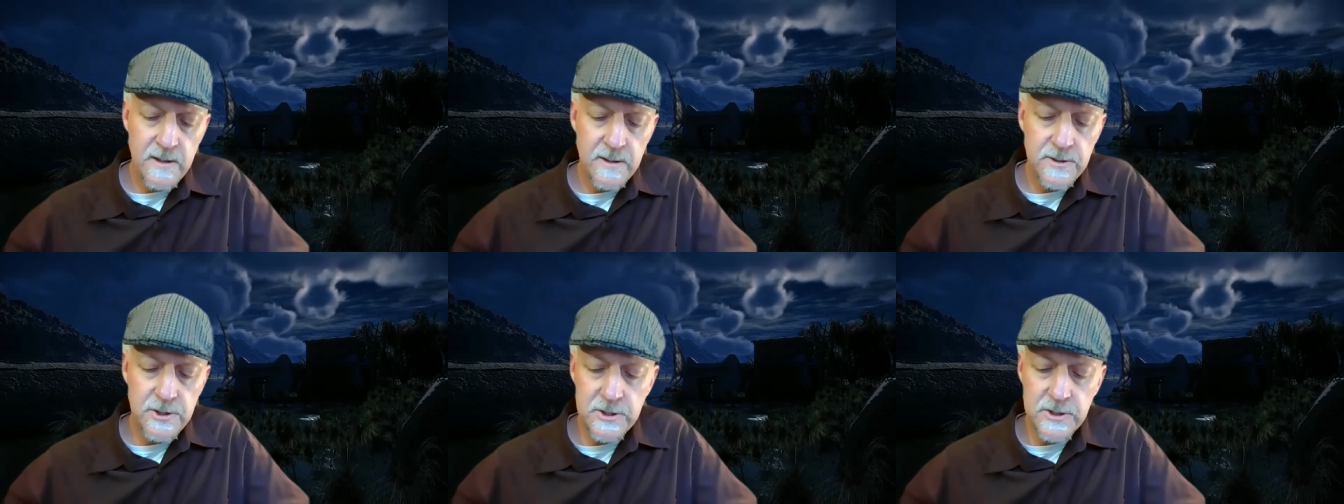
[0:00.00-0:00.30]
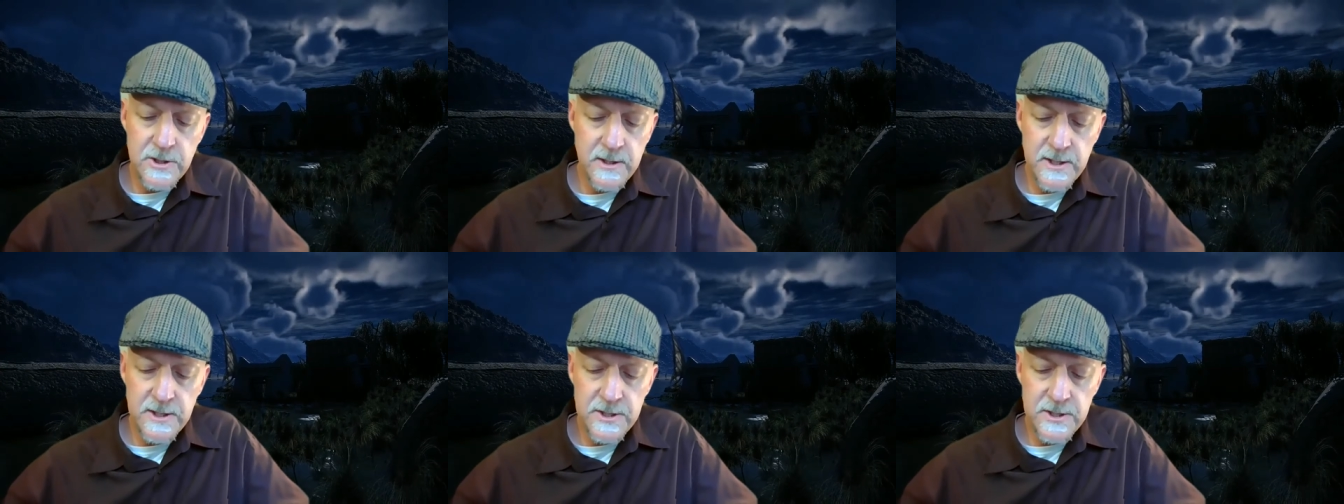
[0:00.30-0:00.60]

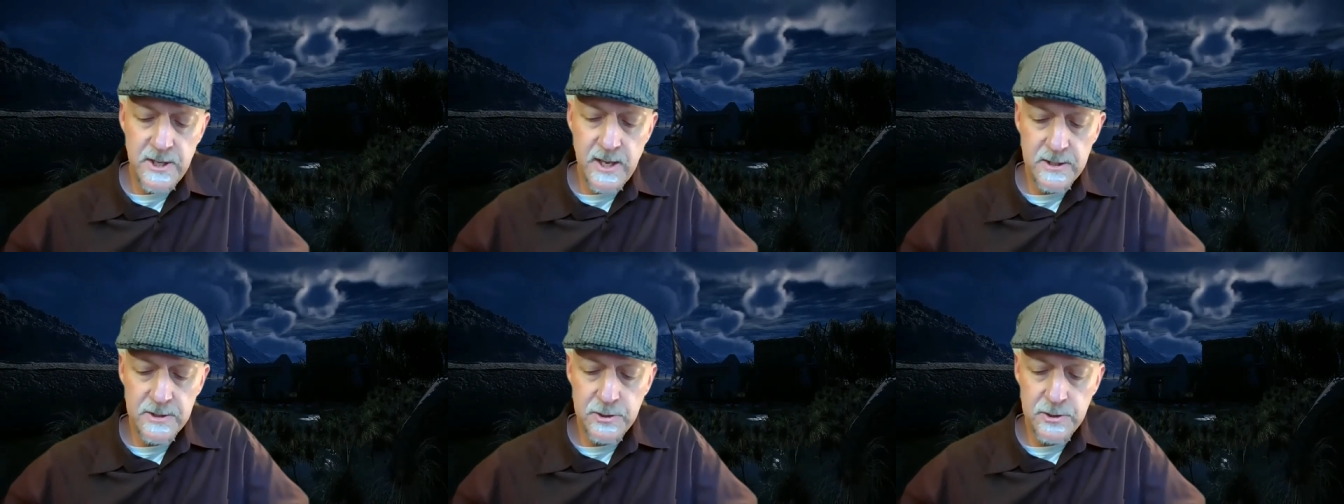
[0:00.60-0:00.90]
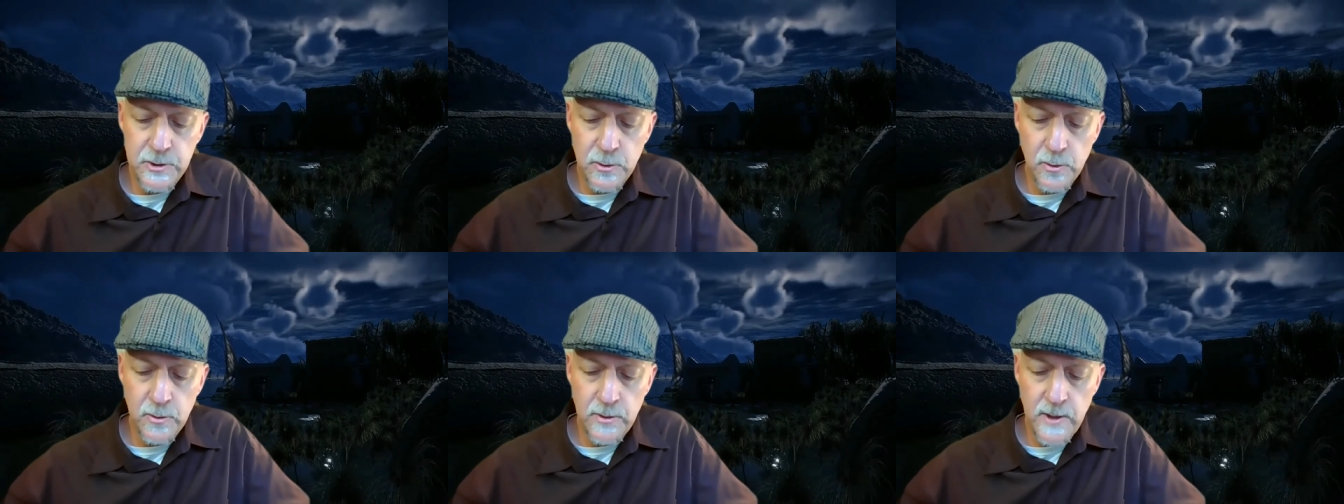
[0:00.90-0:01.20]
Just on the
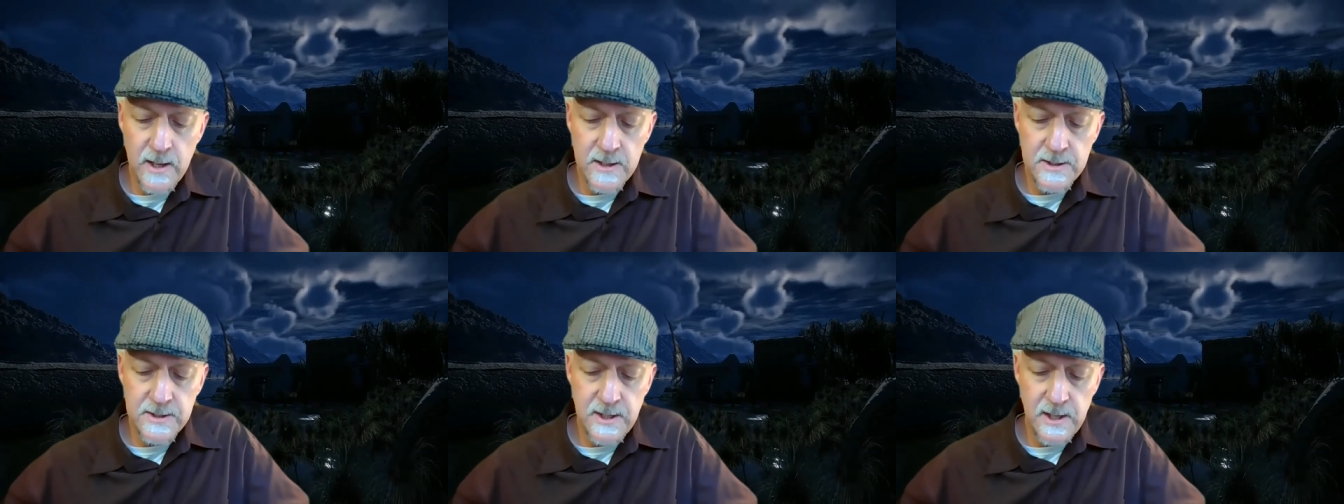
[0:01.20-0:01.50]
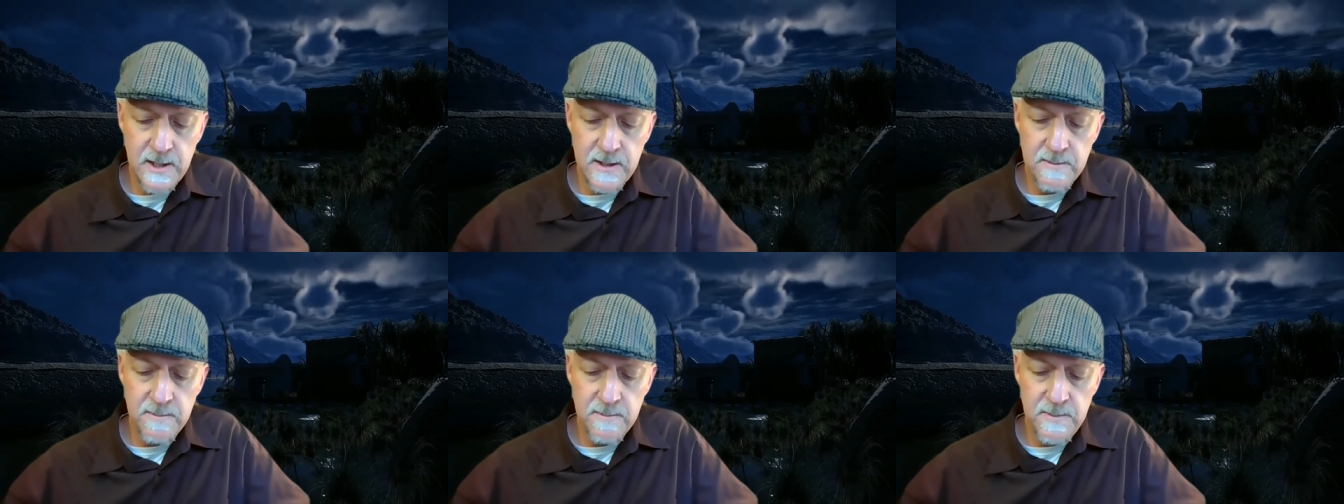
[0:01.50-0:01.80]
chance you'll not
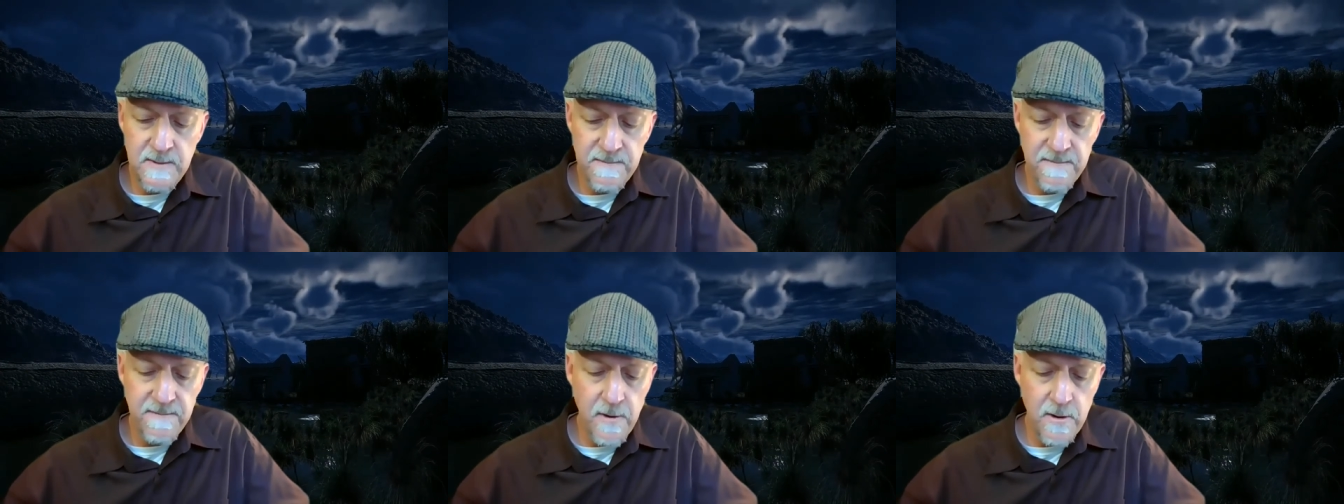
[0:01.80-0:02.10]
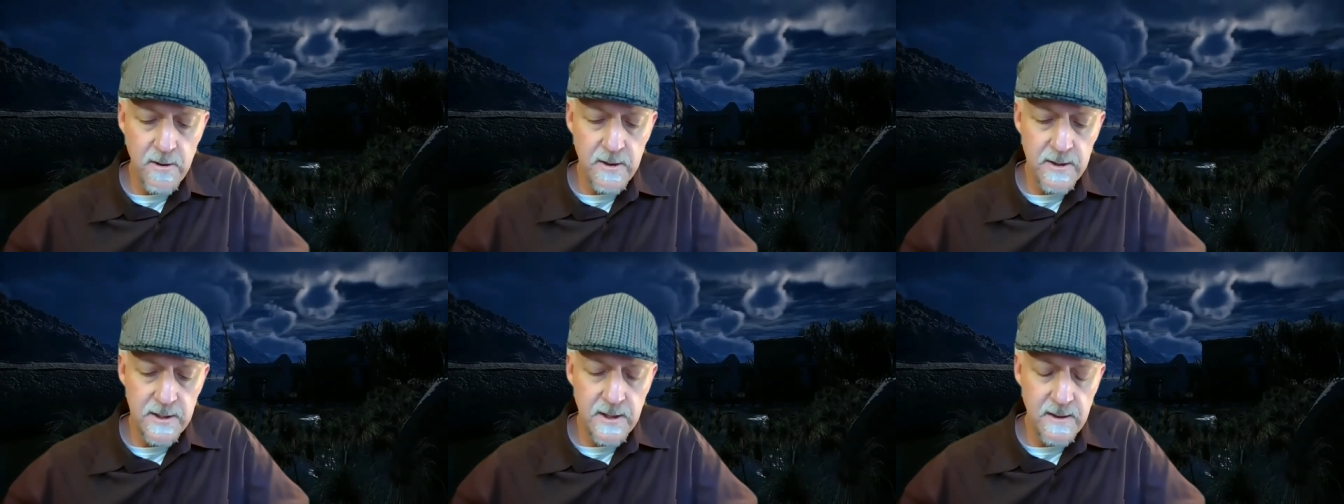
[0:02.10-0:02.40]
take me
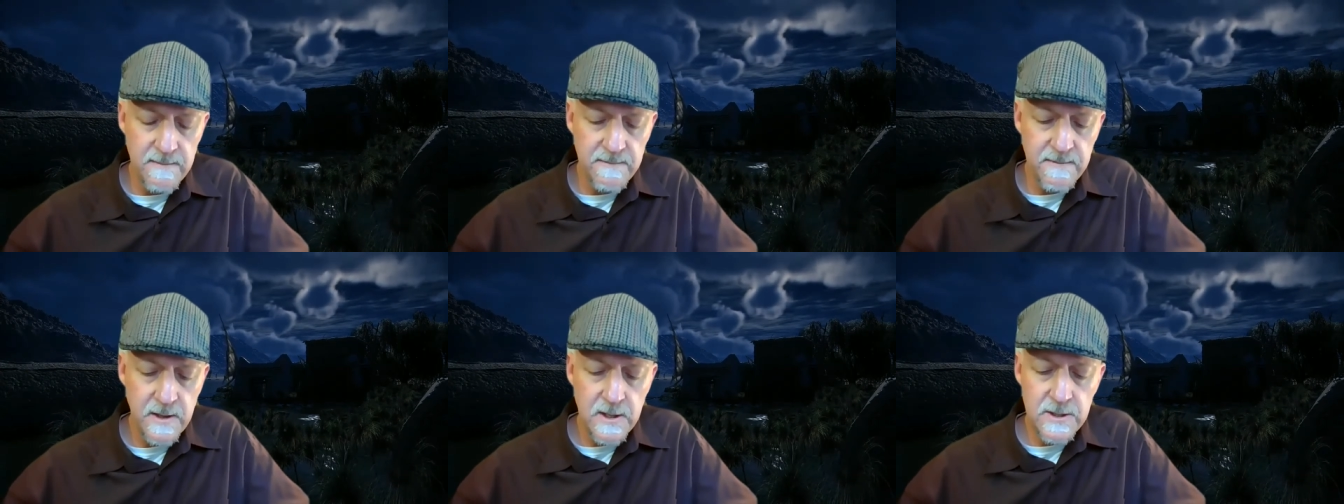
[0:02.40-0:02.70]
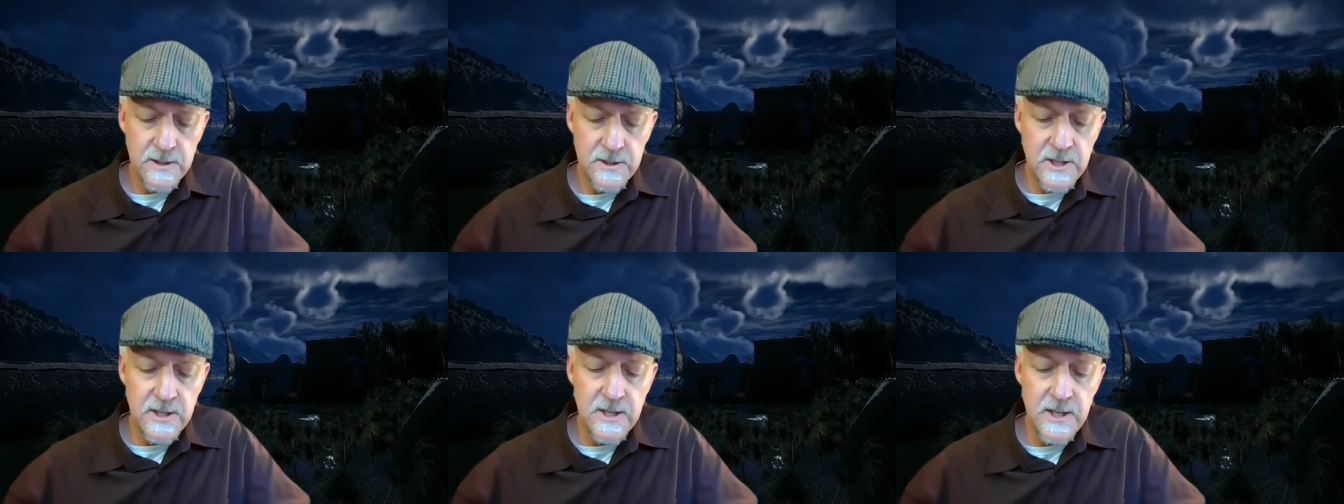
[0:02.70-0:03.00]
far enough
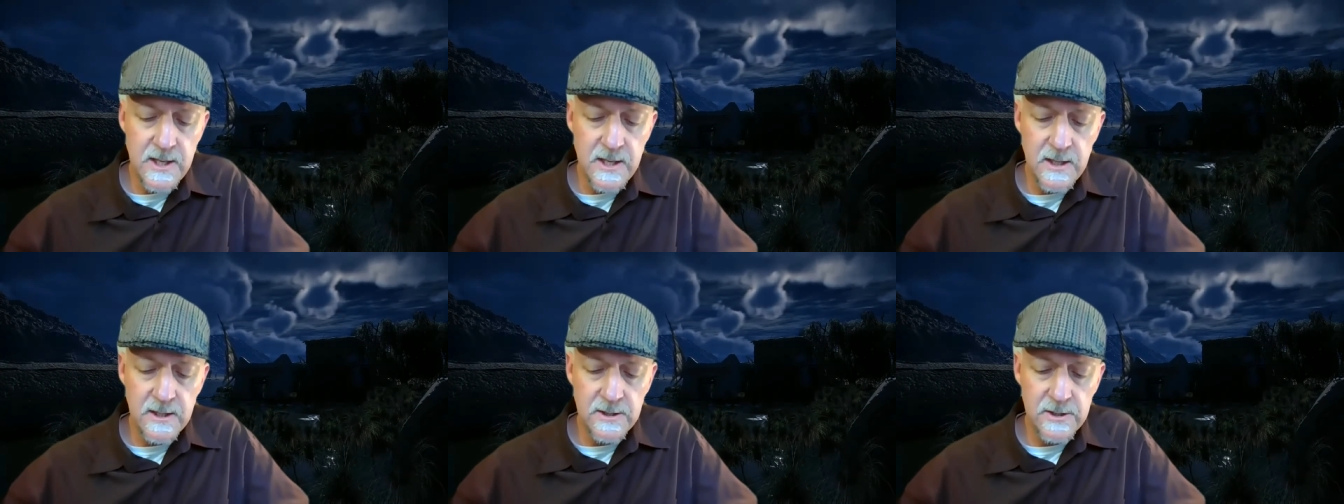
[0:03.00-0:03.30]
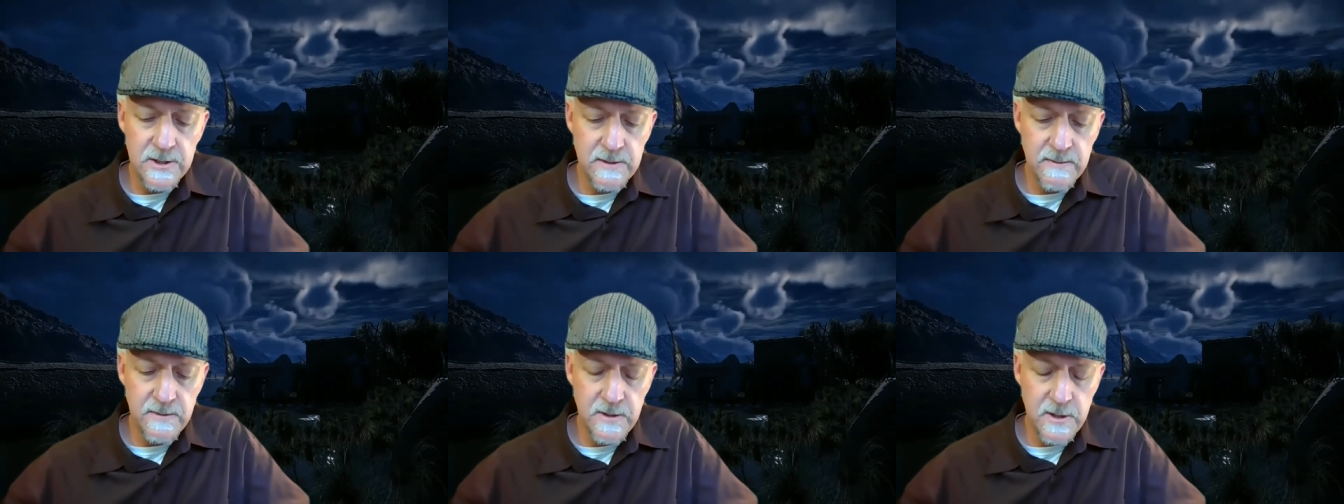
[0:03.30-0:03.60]
to the
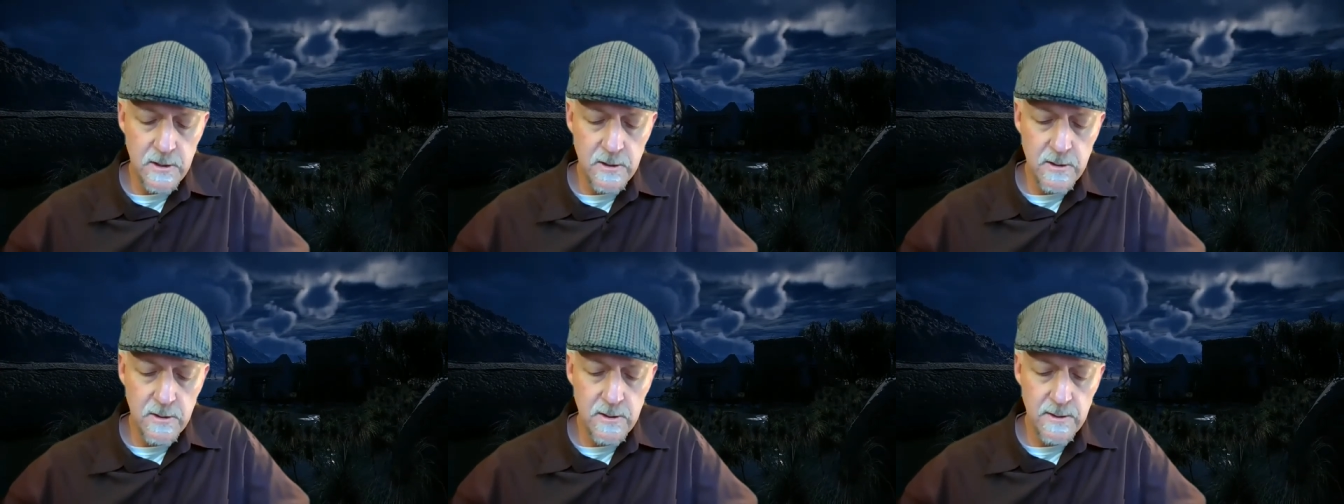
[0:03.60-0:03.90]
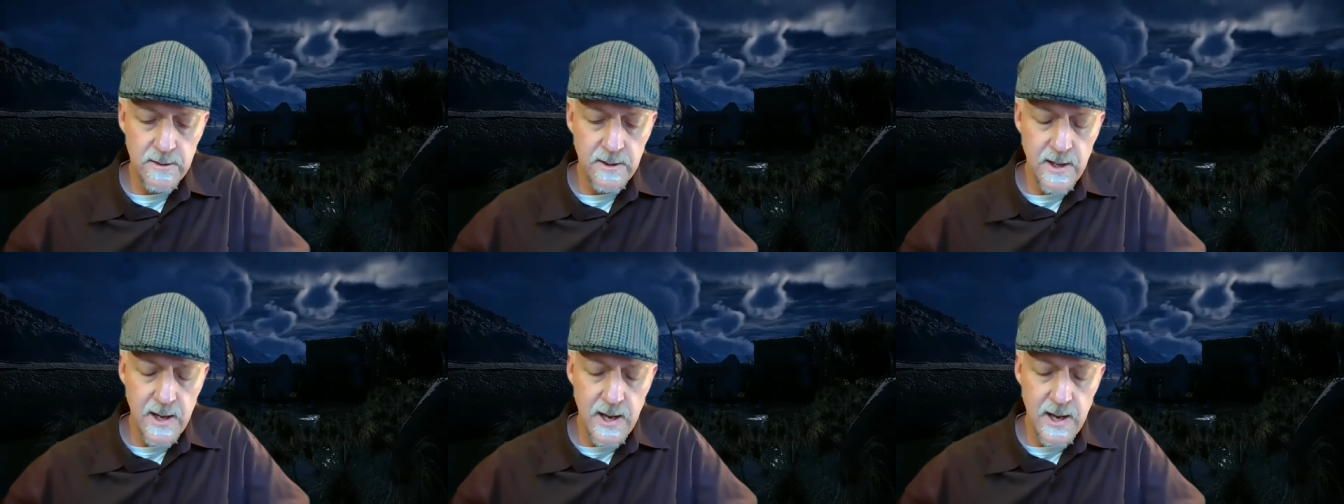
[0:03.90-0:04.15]
ends of the earth.